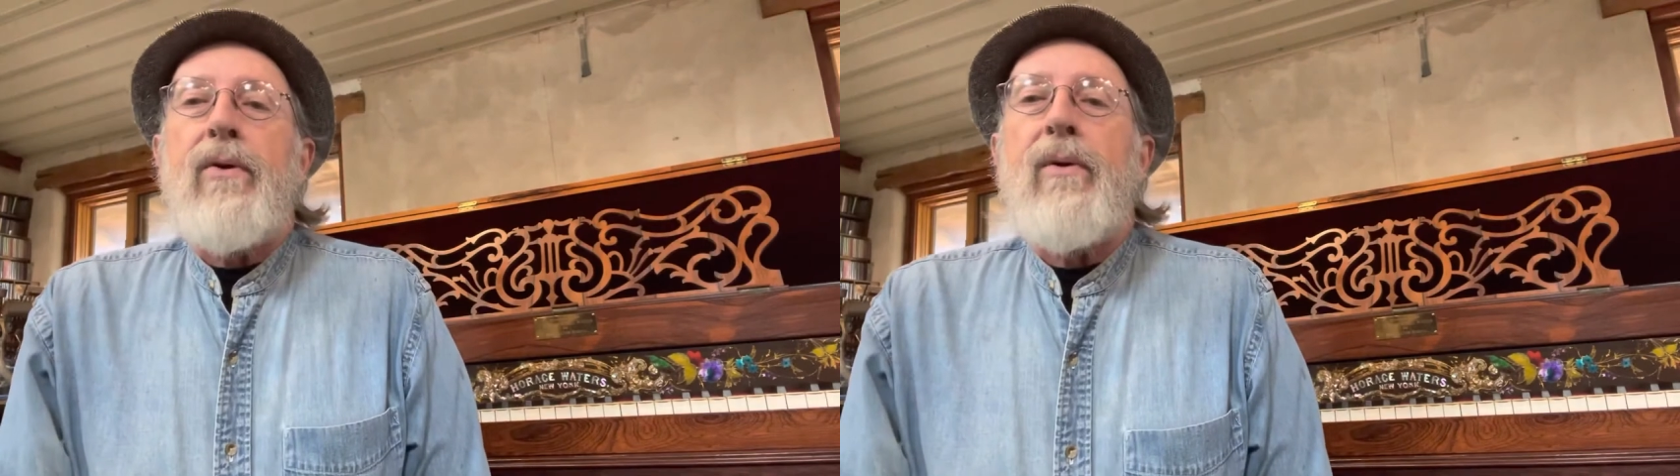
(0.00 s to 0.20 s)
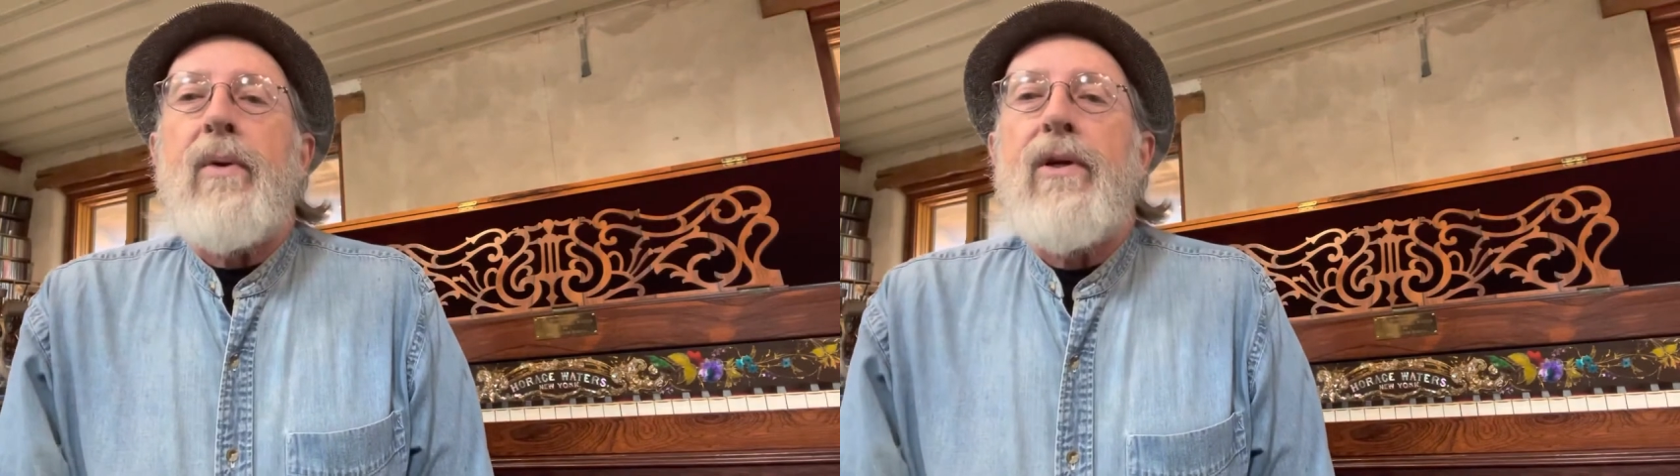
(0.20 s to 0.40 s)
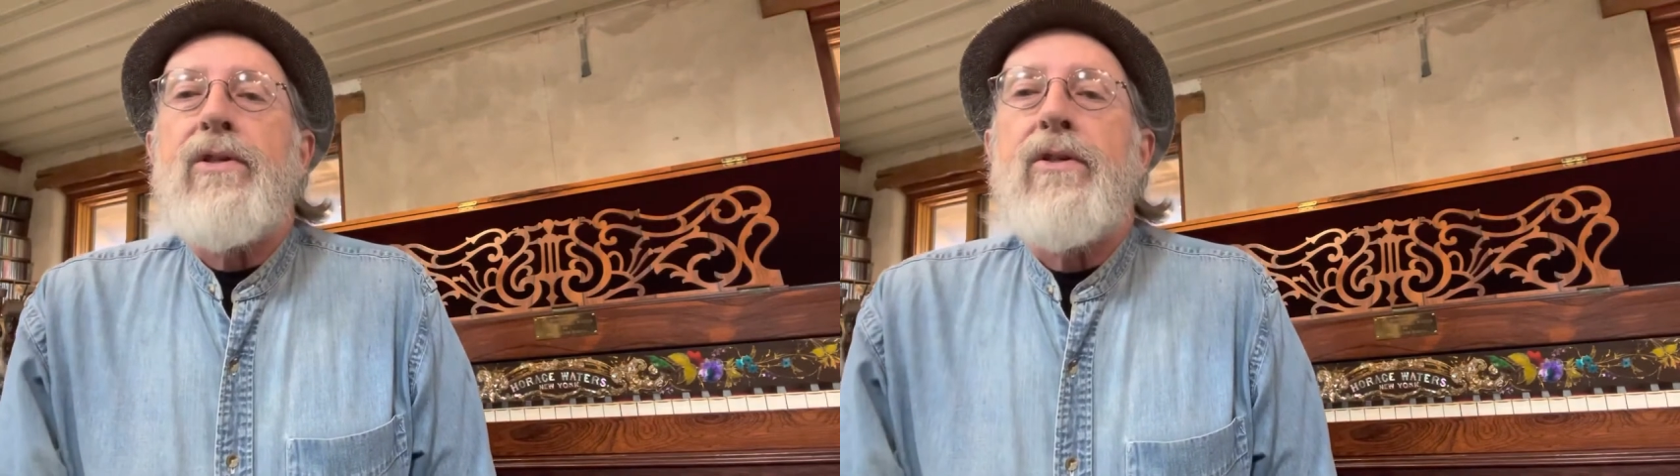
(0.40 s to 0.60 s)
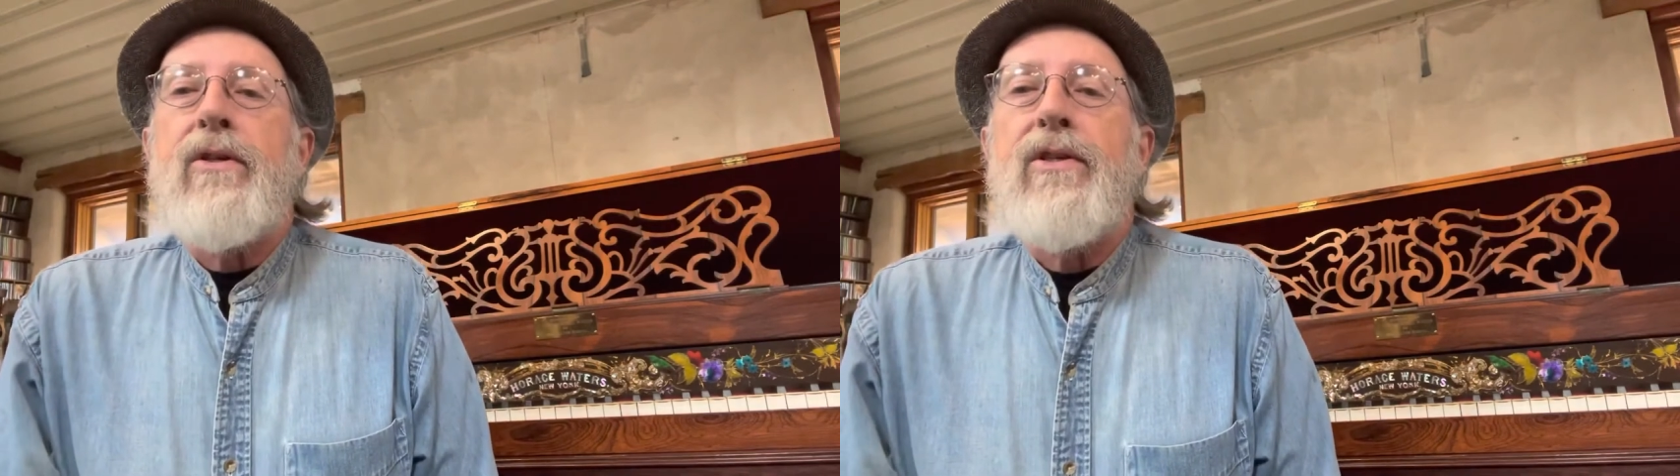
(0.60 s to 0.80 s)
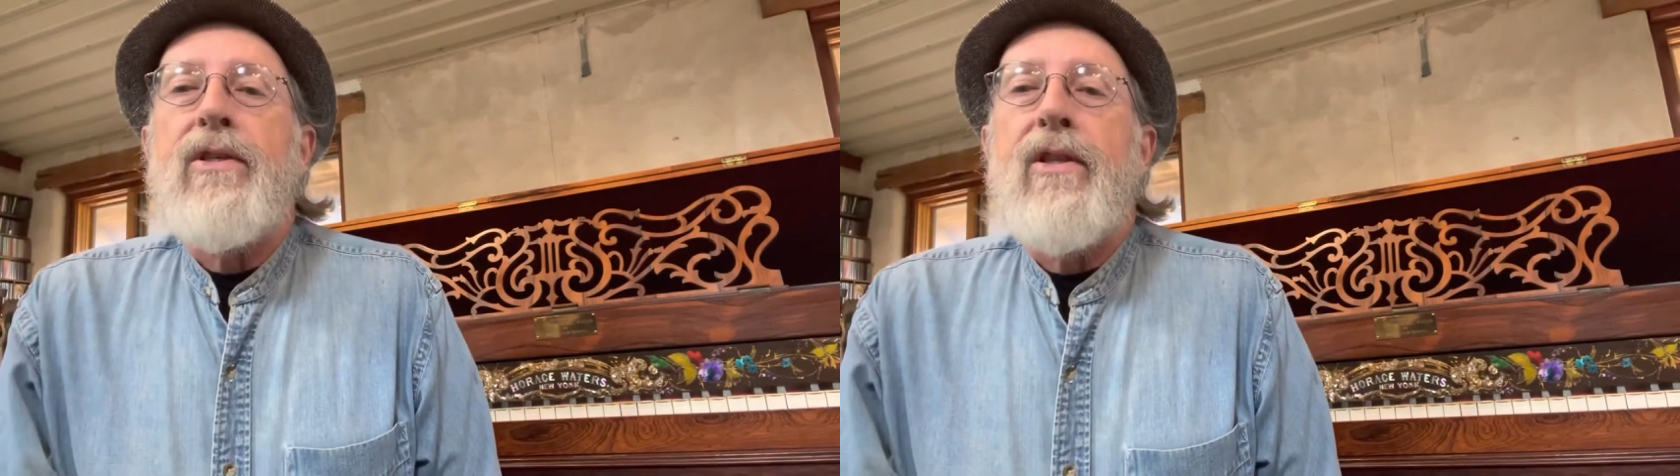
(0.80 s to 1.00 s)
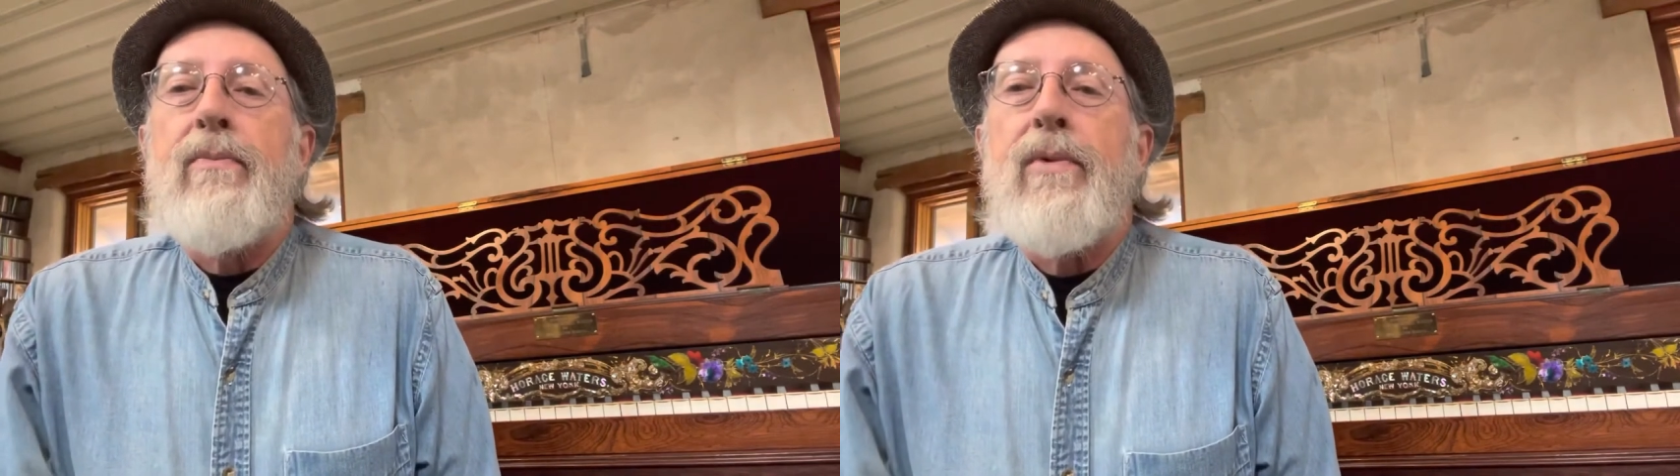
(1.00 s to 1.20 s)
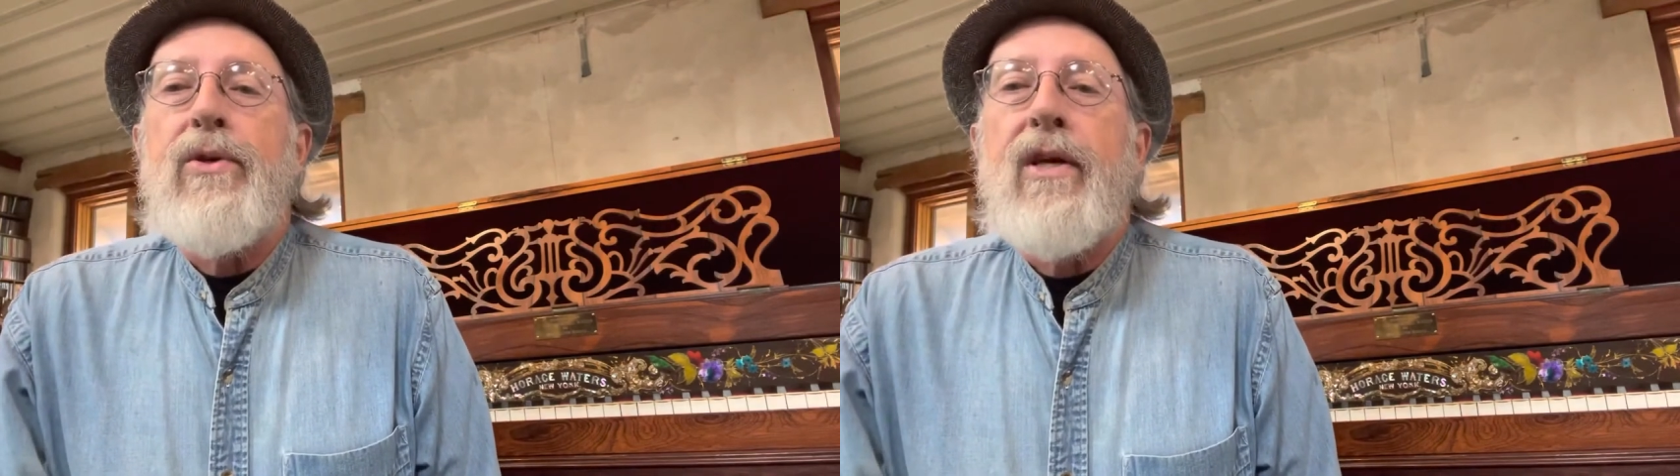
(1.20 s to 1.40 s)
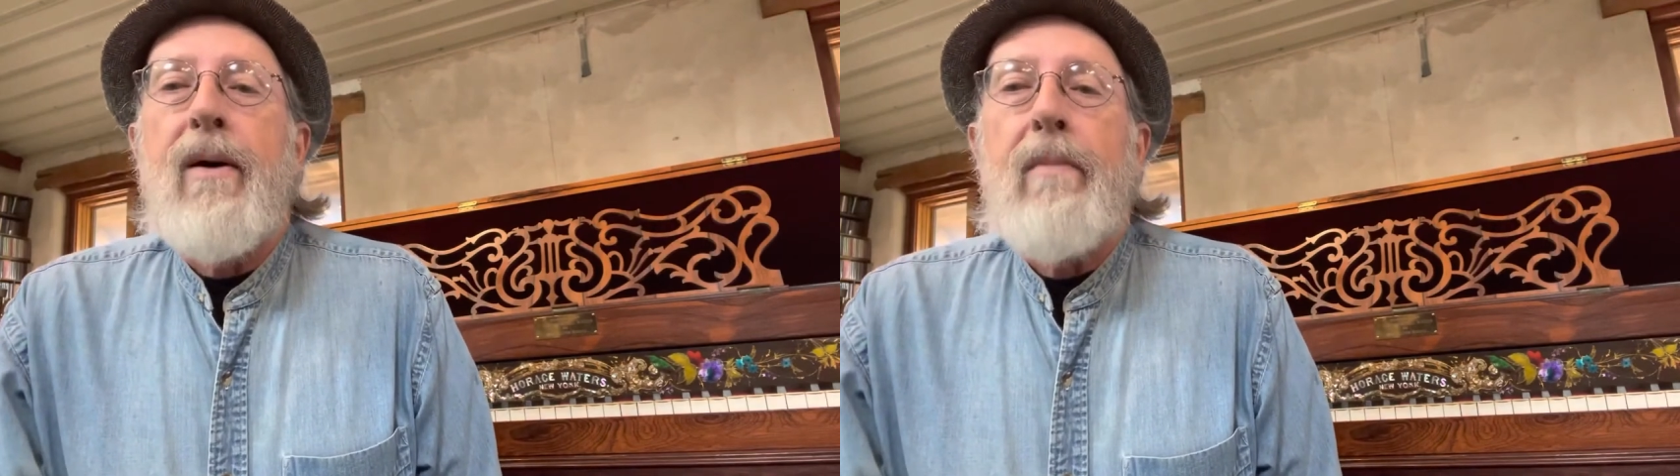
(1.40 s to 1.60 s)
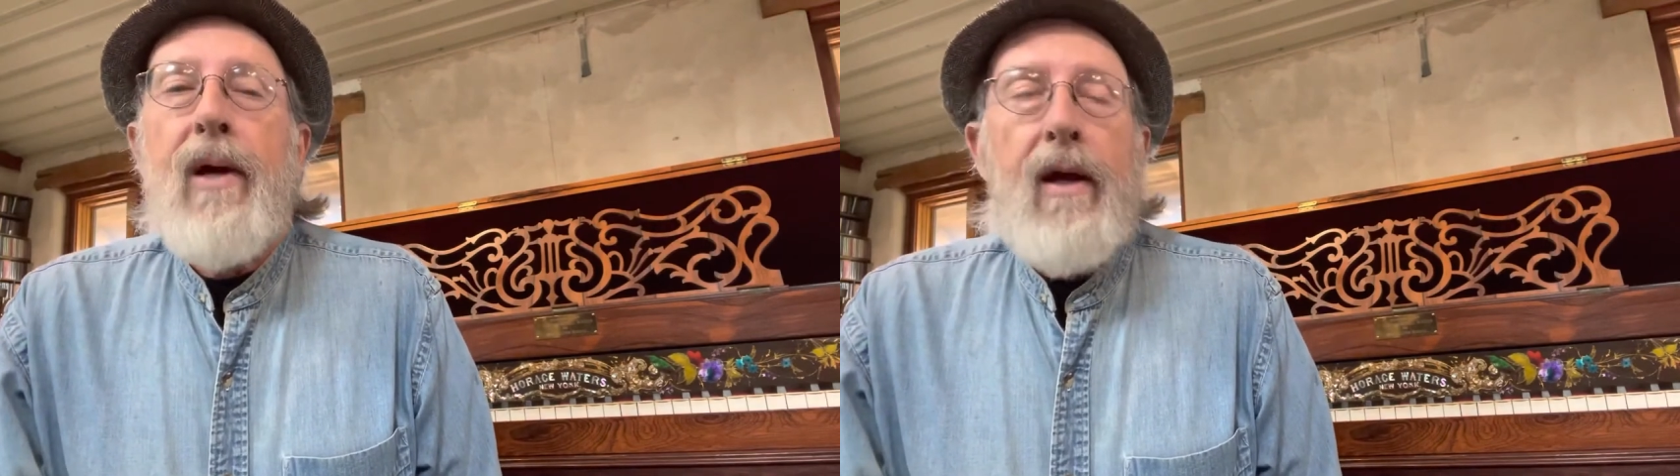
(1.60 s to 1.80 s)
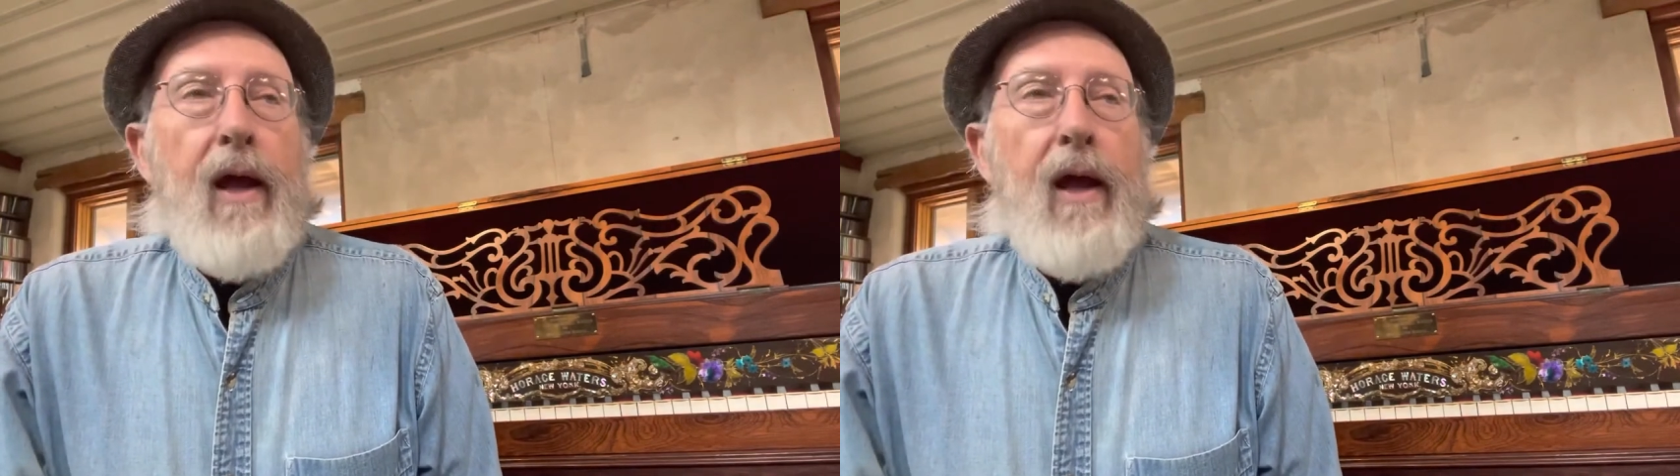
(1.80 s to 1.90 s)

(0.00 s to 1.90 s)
who administers the museum,